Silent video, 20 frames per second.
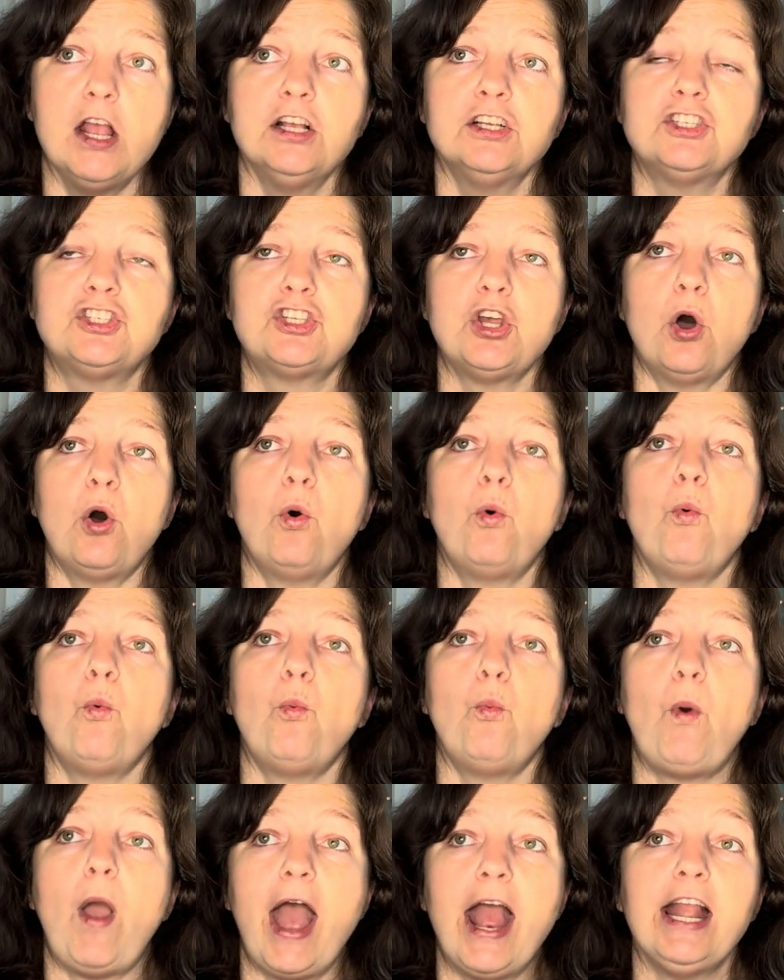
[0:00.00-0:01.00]
So
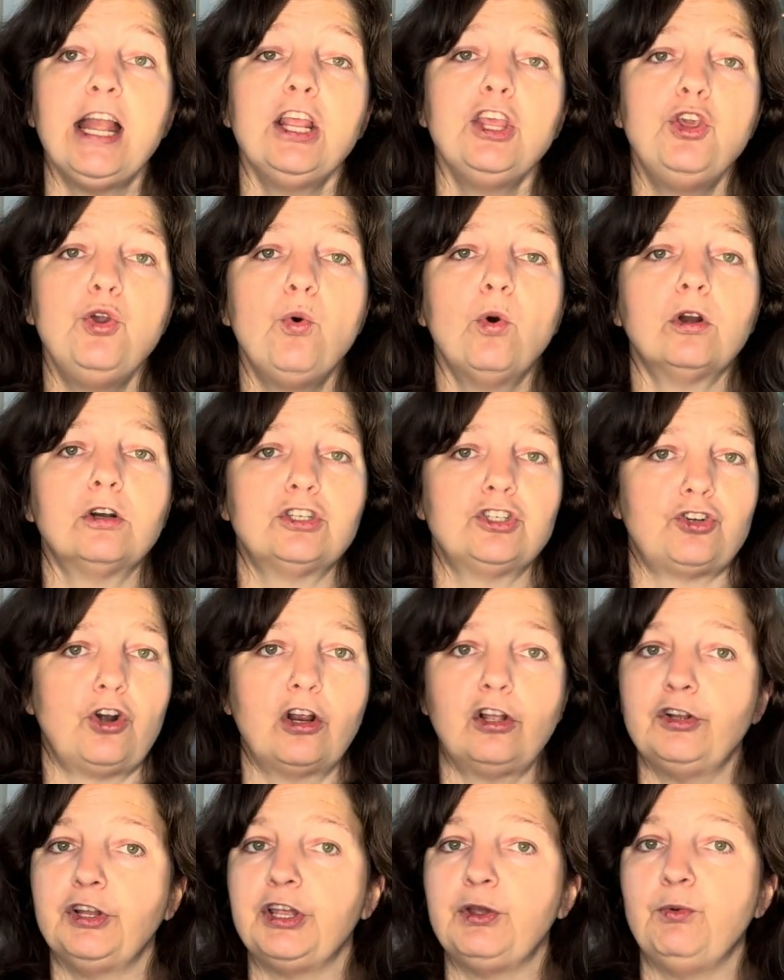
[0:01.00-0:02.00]
when you are
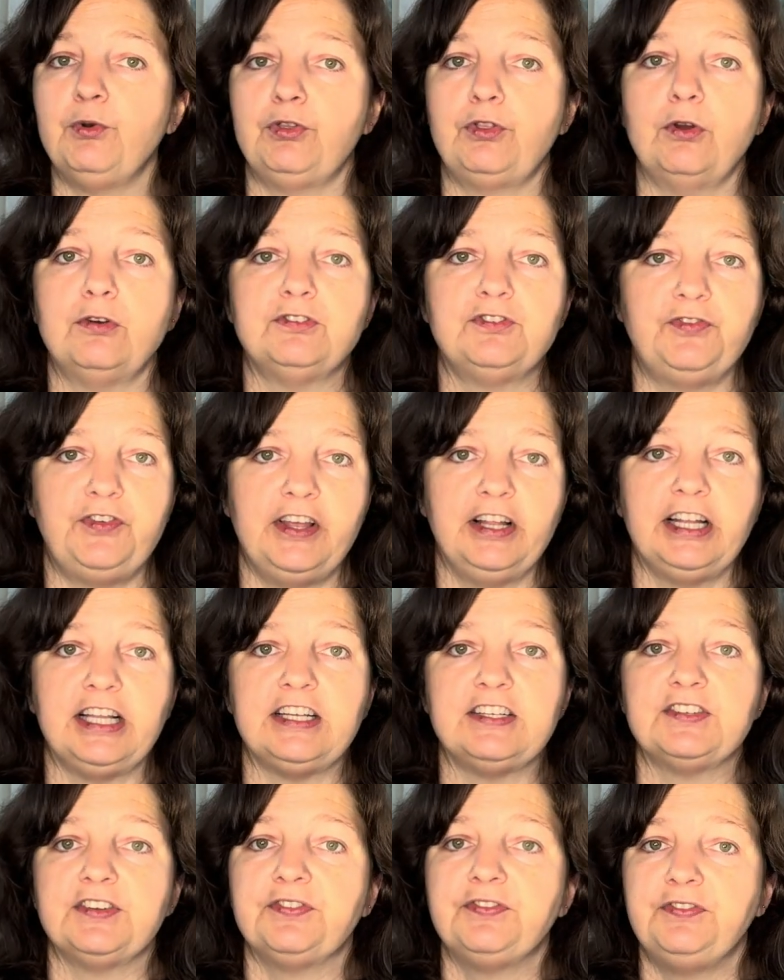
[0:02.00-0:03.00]
struggling with those
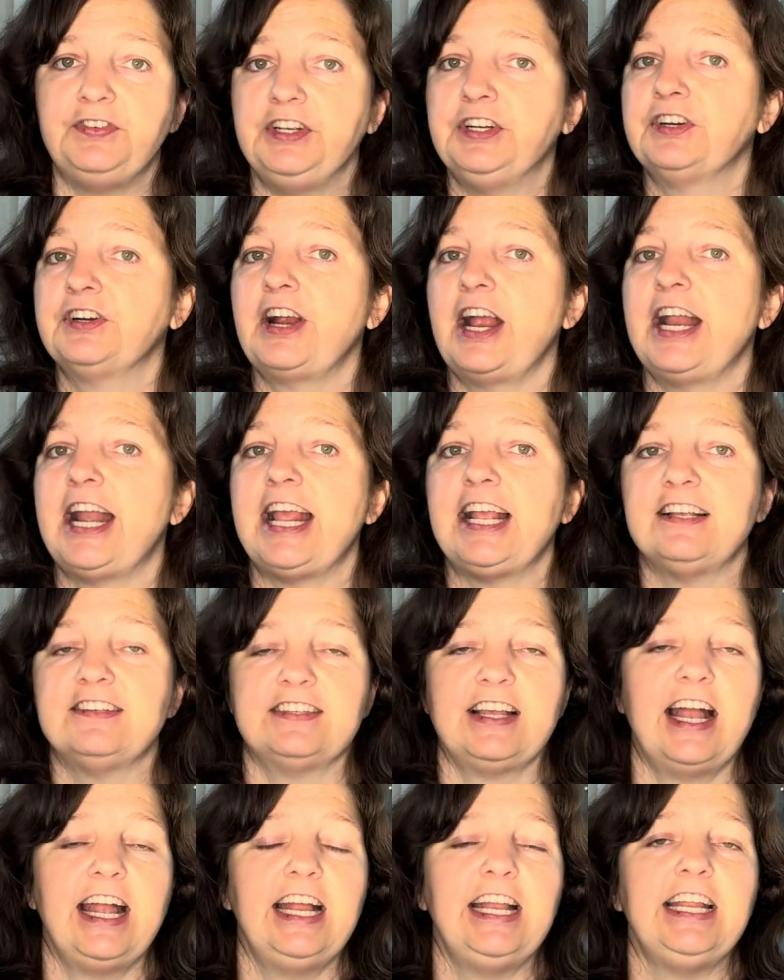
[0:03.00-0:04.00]
feelings of fear and
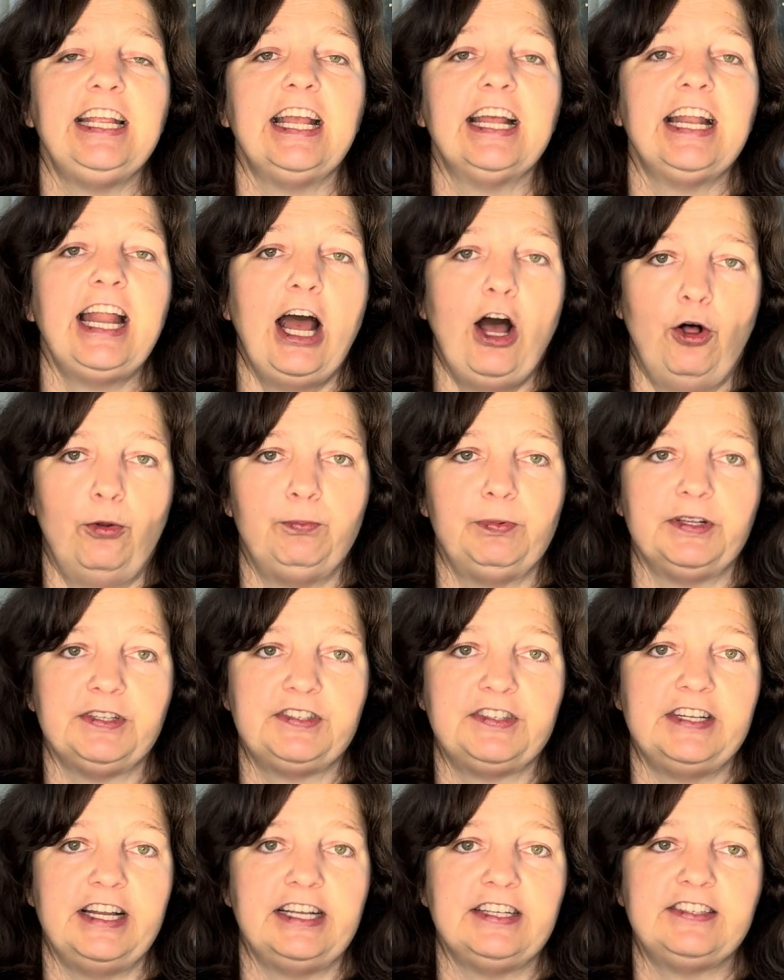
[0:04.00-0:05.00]
anxiety and
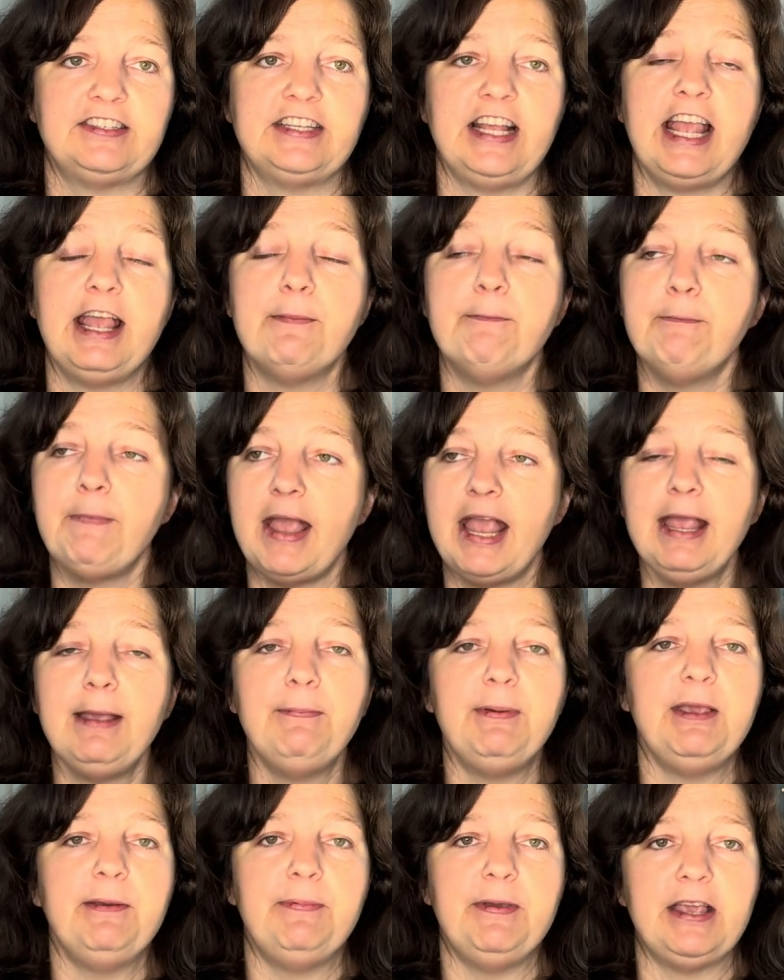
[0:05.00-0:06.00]
helplessness, it may
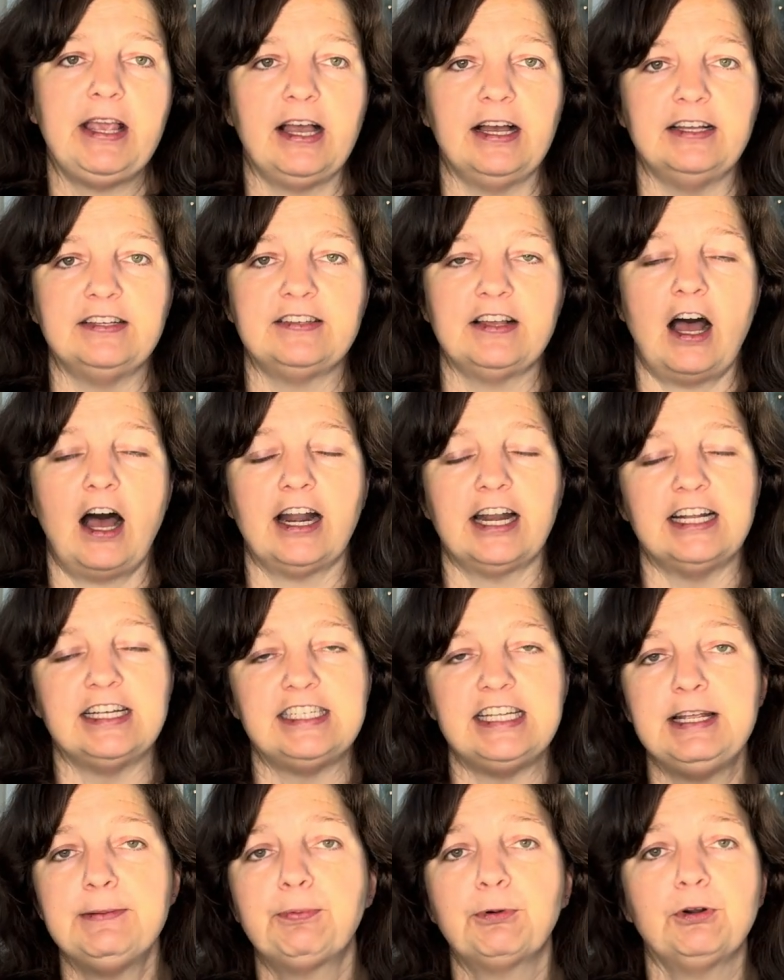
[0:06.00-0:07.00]
be because on a
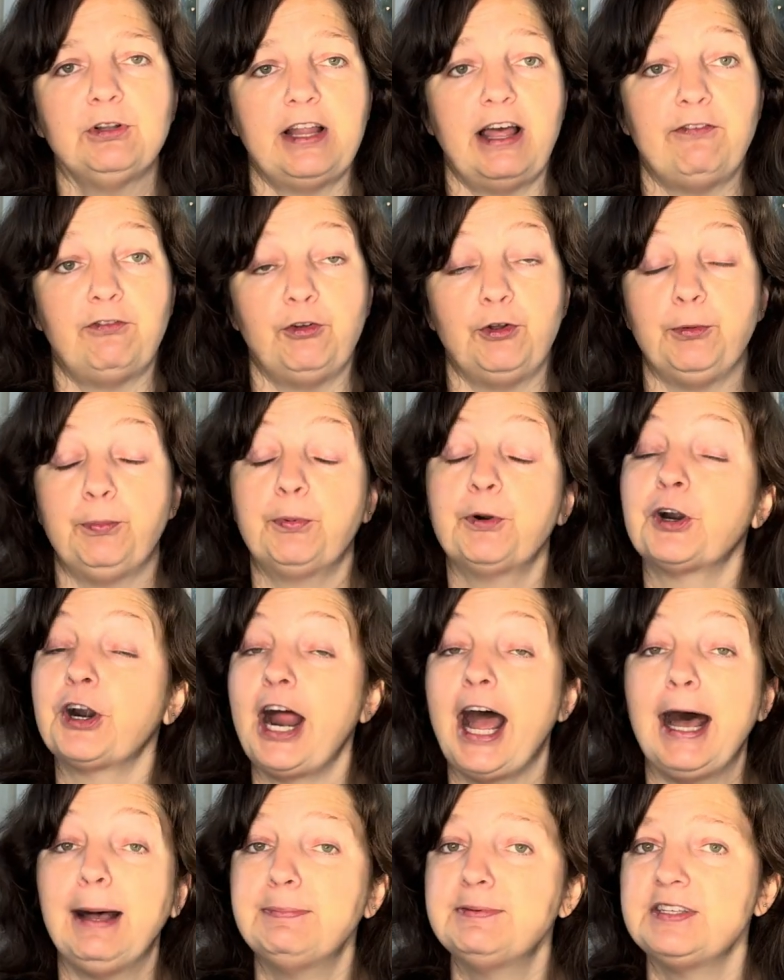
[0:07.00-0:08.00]
deeper level,
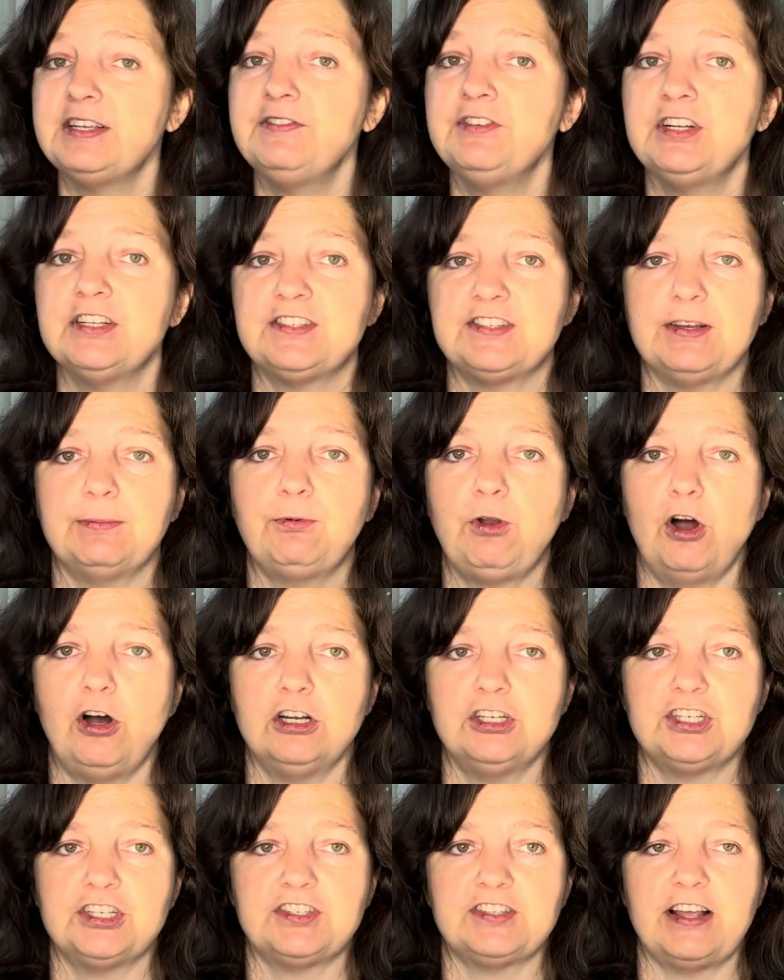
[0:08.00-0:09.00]
perhaps even a
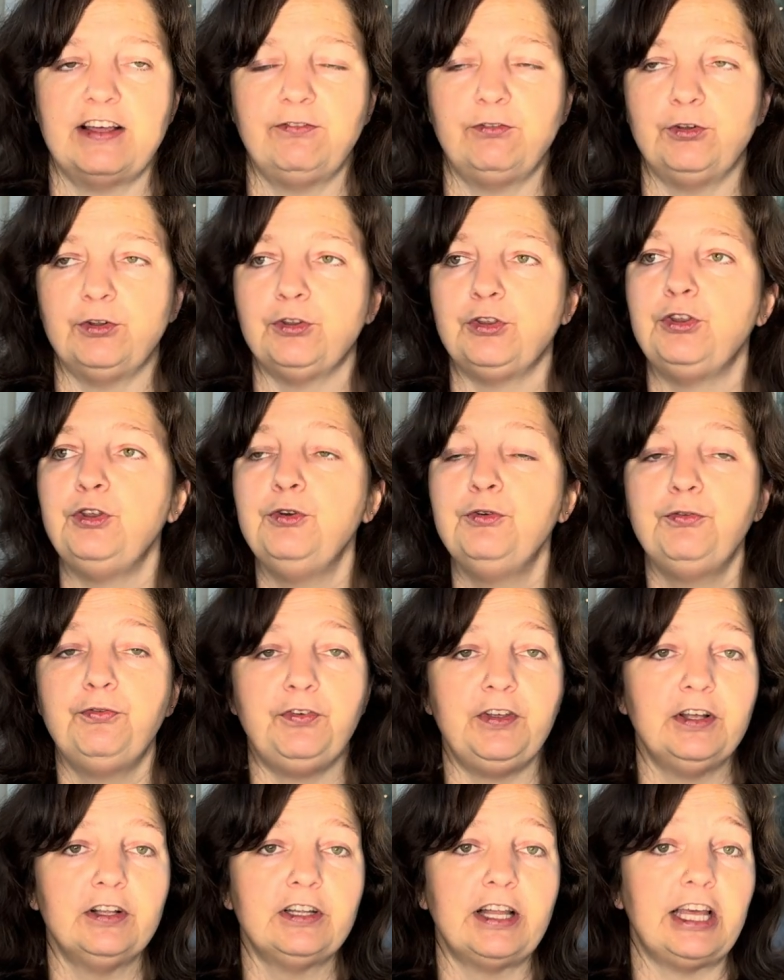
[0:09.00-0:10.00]
subconscious level, you
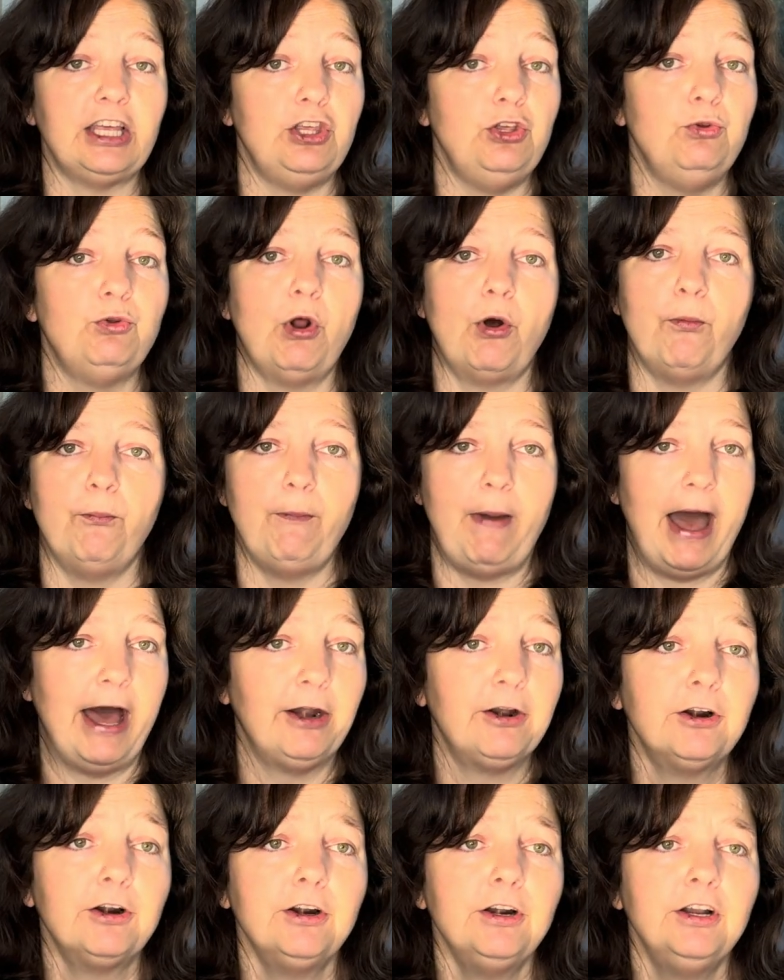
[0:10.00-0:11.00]
feel like you don't
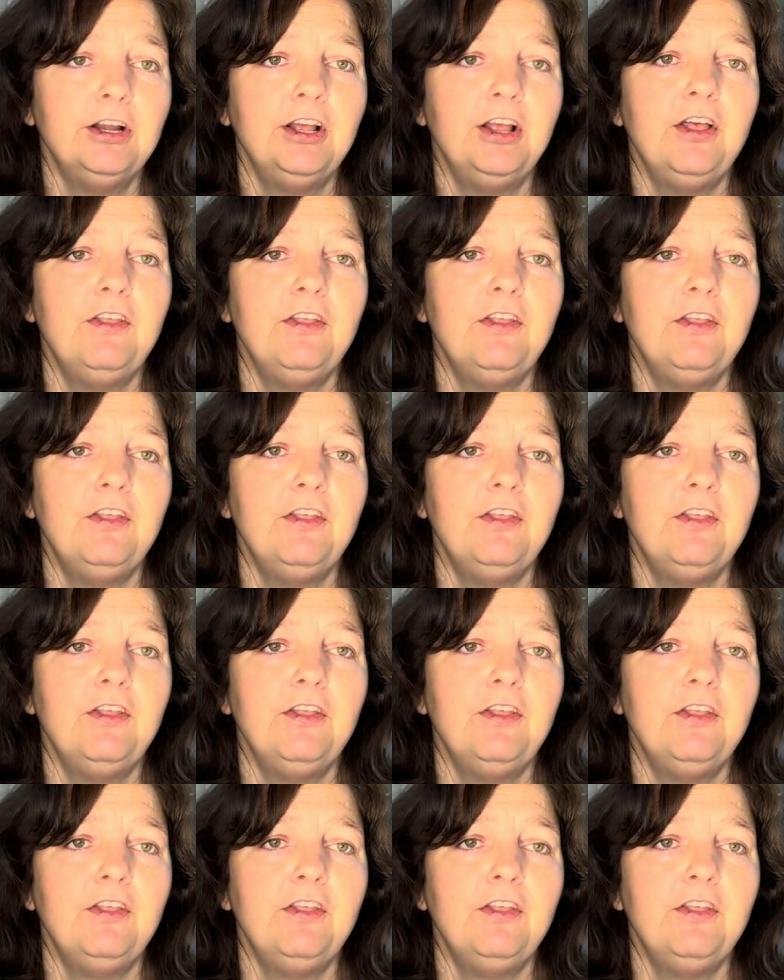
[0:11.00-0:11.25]
matter,